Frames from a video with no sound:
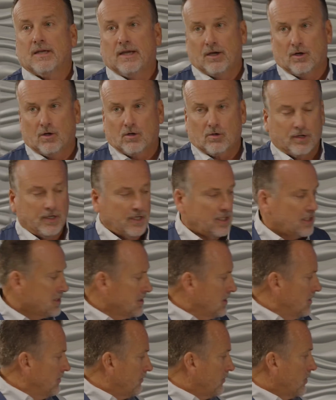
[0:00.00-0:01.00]

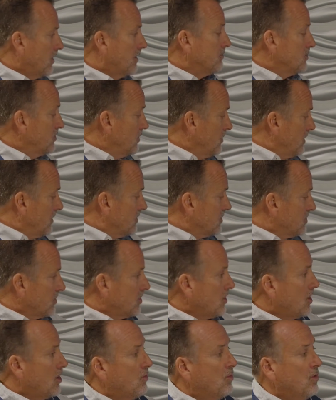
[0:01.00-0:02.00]
increase from 2 years
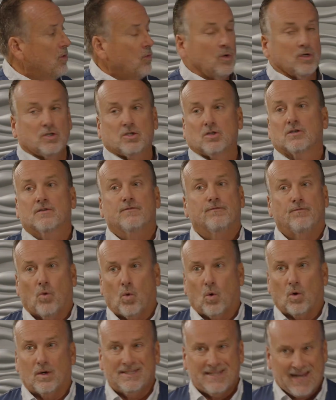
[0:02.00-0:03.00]
ago, which is
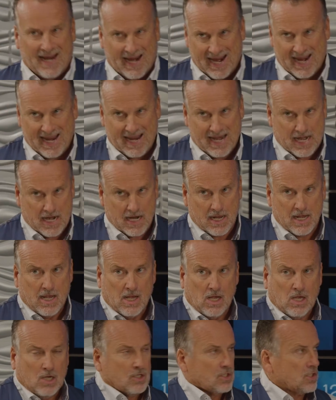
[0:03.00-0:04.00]
$410.
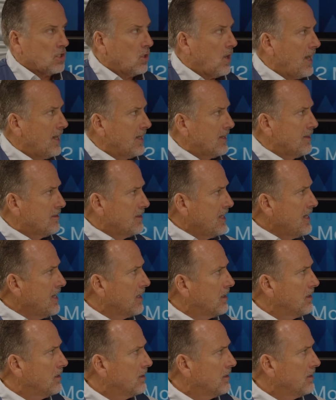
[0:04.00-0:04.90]
So I think,